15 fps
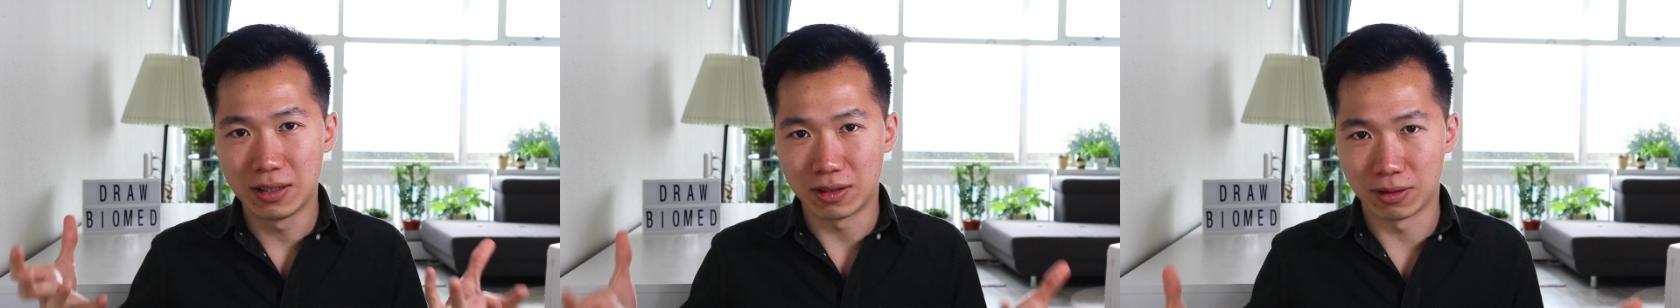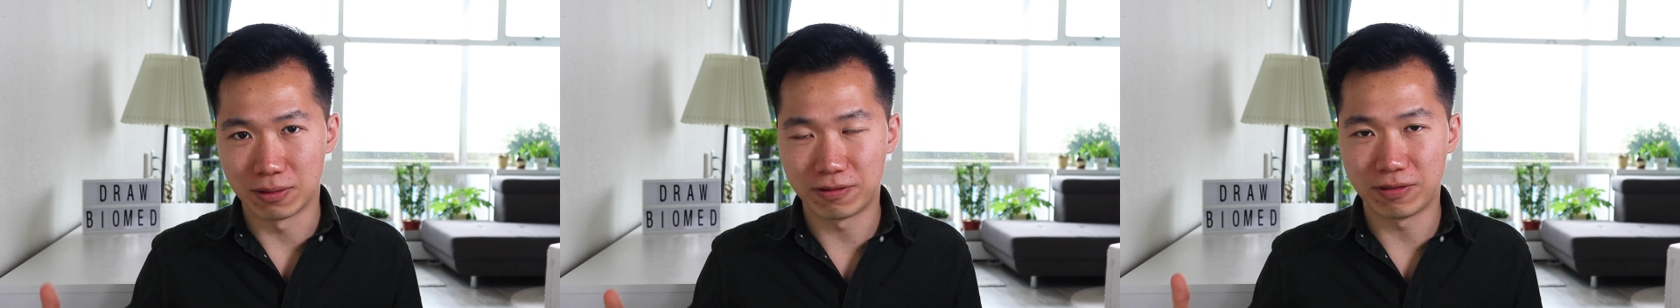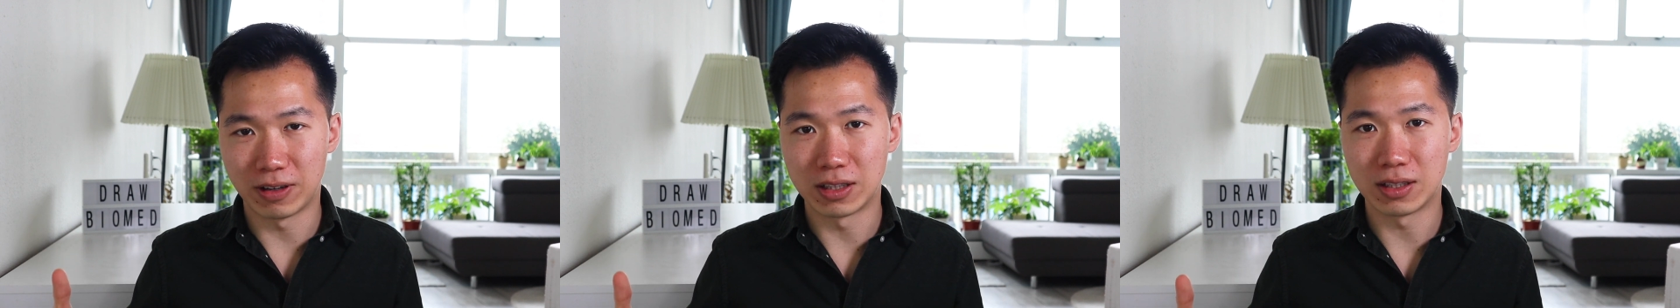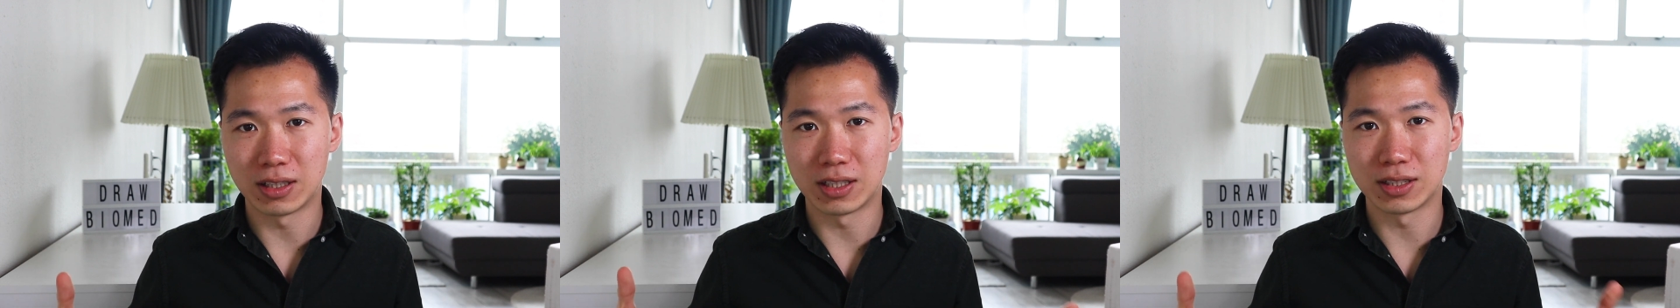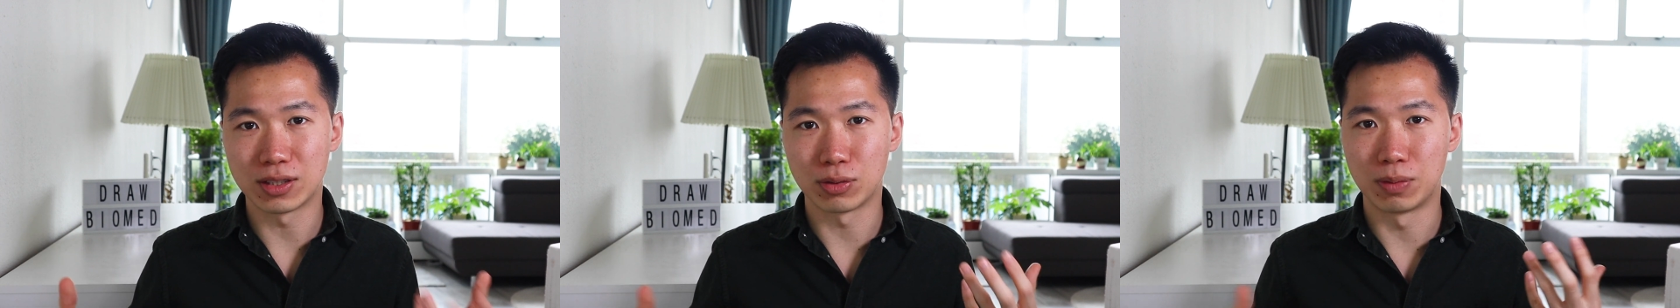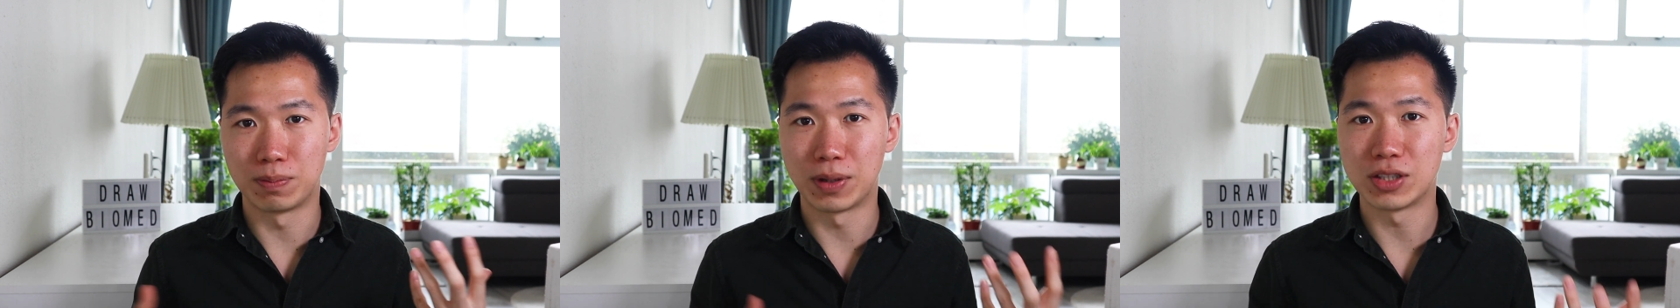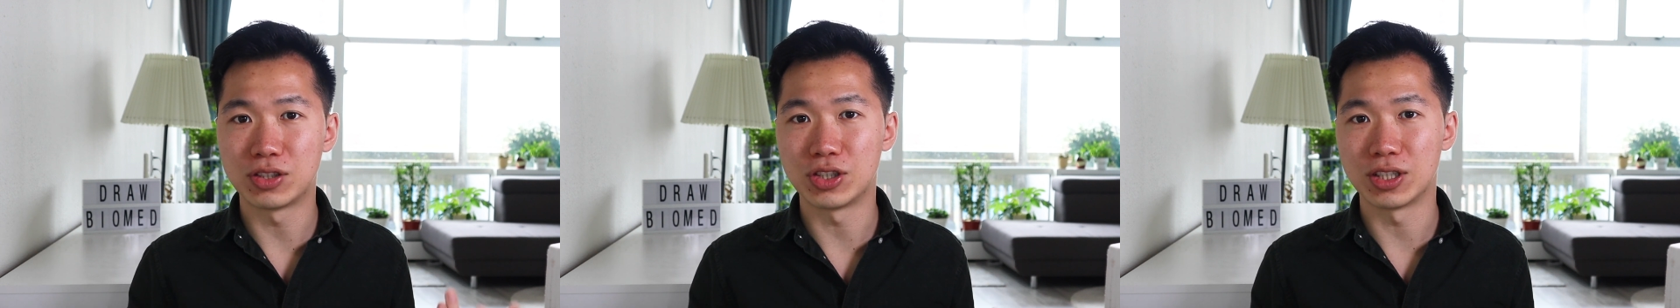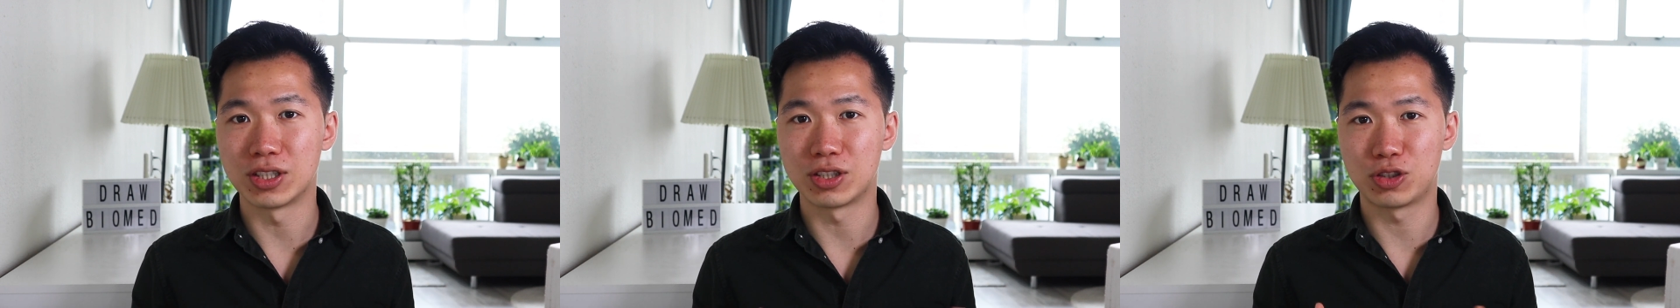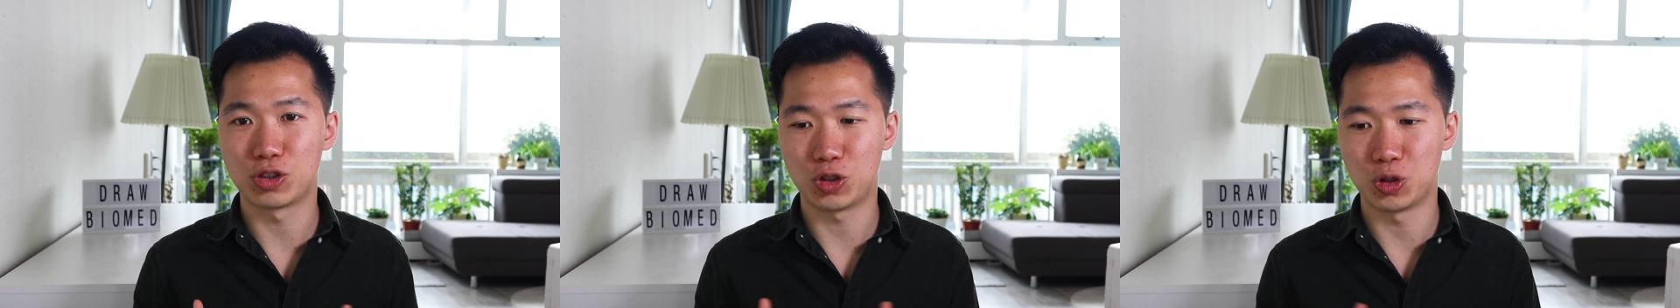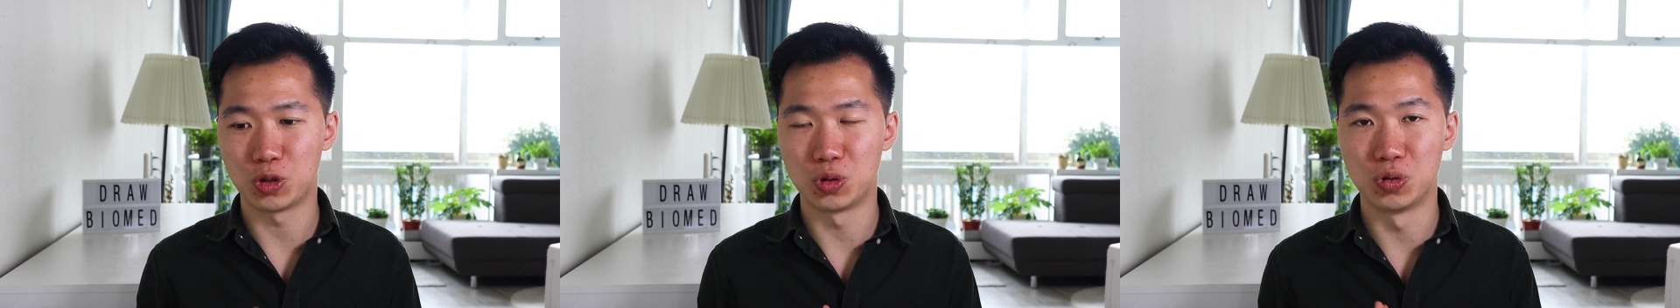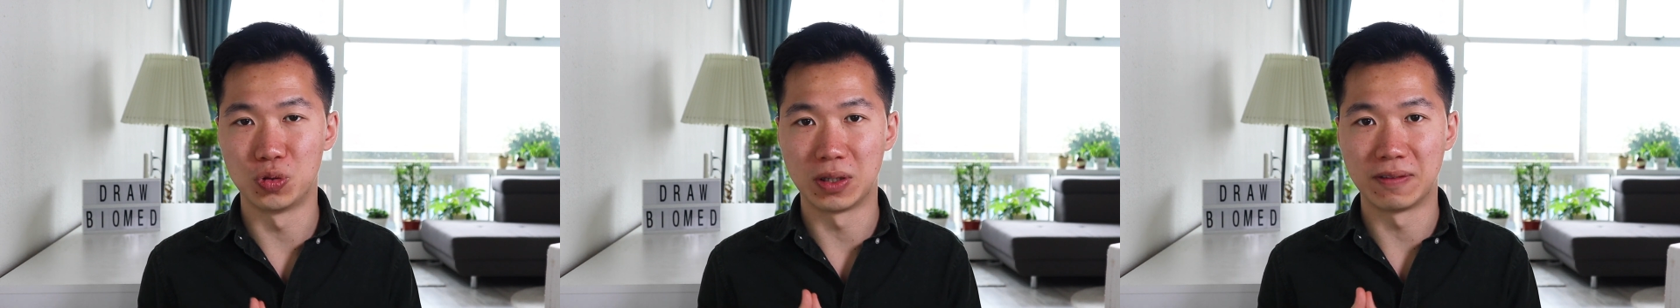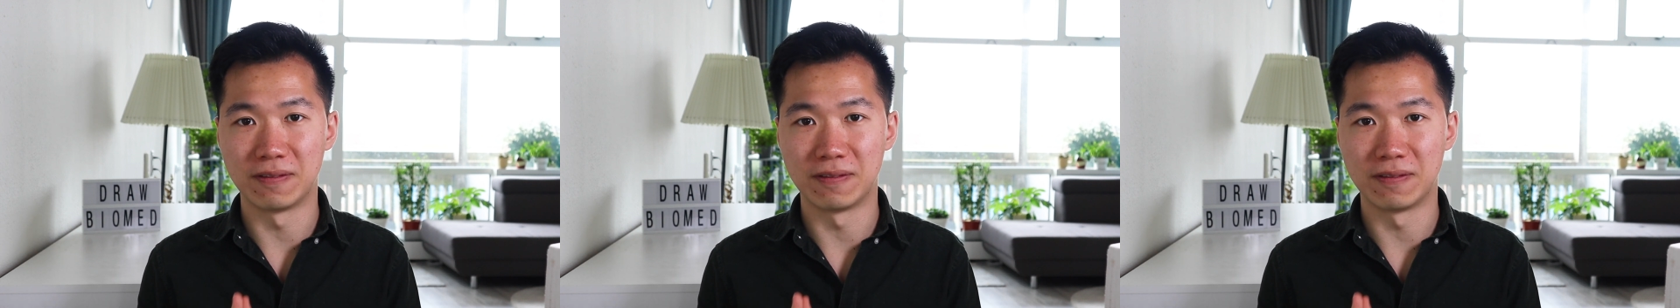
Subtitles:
their fundings or budget to